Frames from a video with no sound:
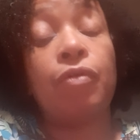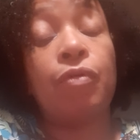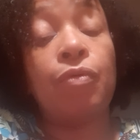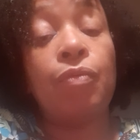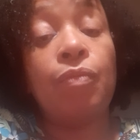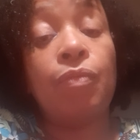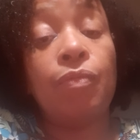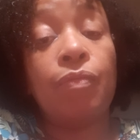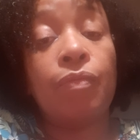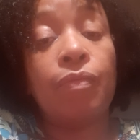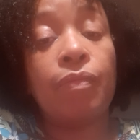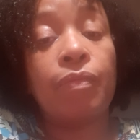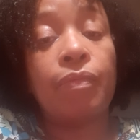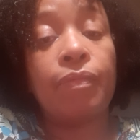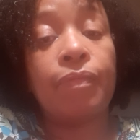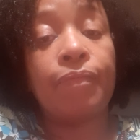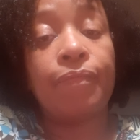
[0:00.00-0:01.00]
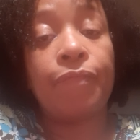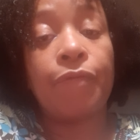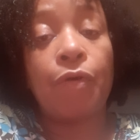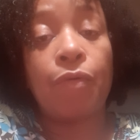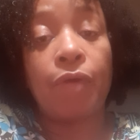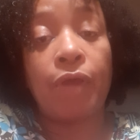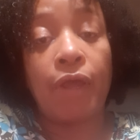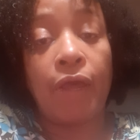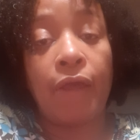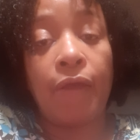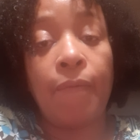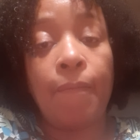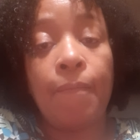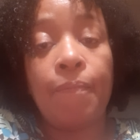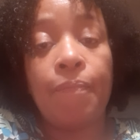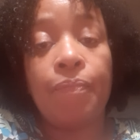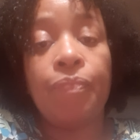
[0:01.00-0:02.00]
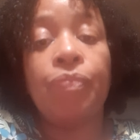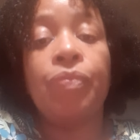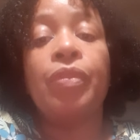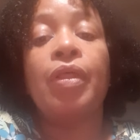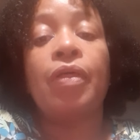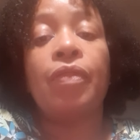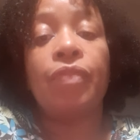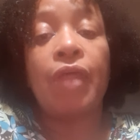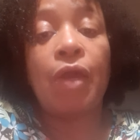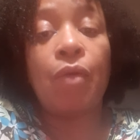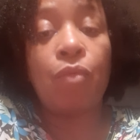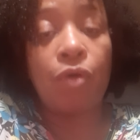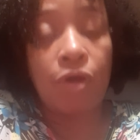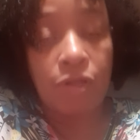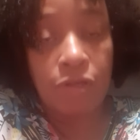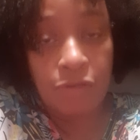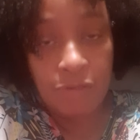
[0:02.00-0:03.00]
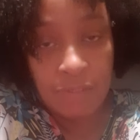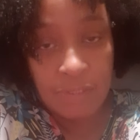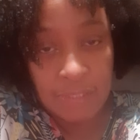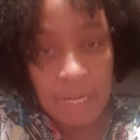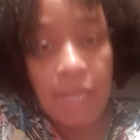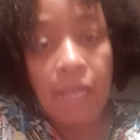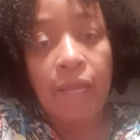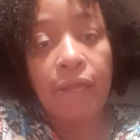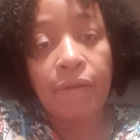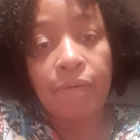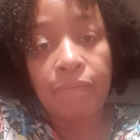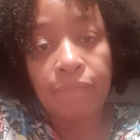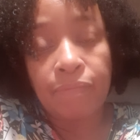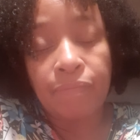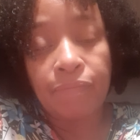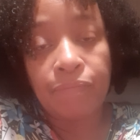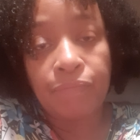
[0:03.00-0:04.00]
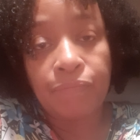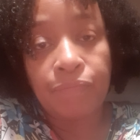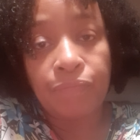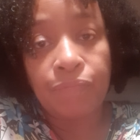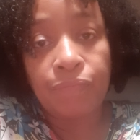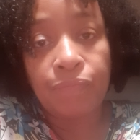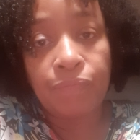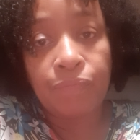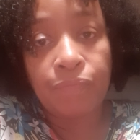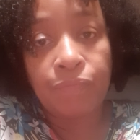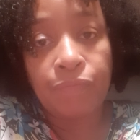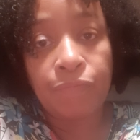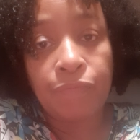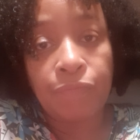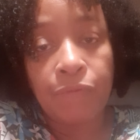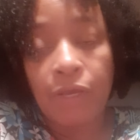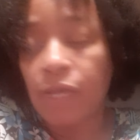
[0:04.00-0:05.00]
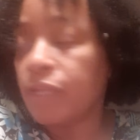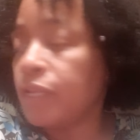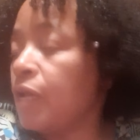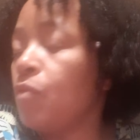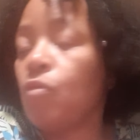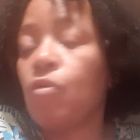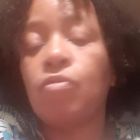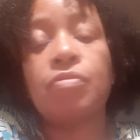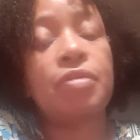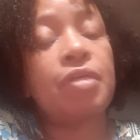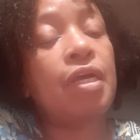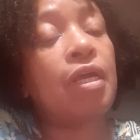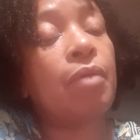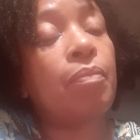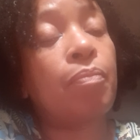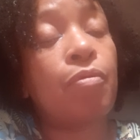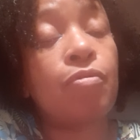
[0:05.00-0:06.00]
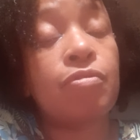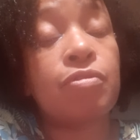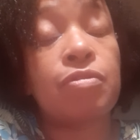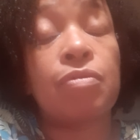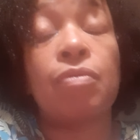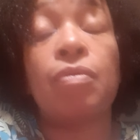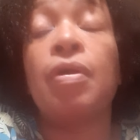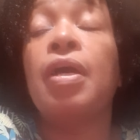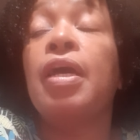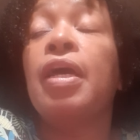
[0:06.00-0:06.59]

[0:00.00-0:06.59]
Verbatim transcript: you, okay, they will understand. And they won't take it personal.